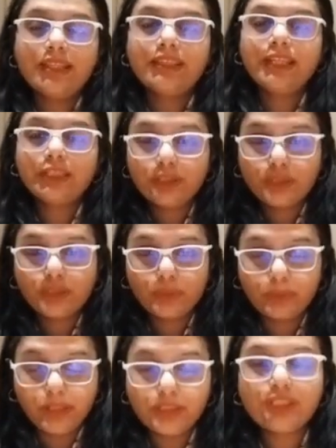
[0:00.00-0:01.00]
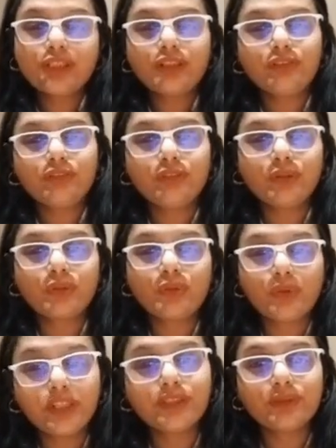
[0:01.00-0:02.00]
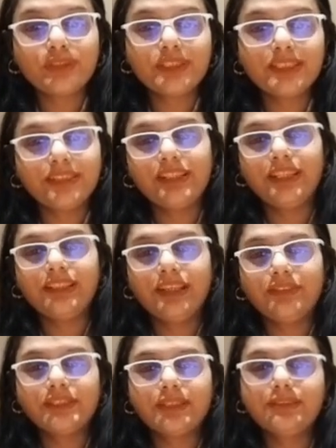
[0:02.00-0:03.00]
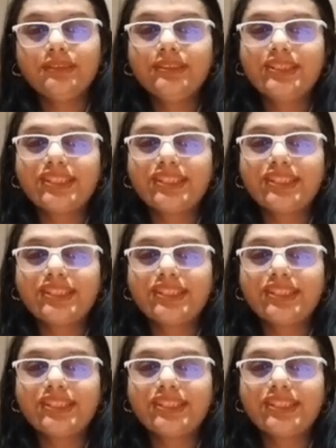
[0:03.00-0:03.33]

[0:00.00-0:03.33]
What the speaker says: Thank you so much for going through this AI life cycle.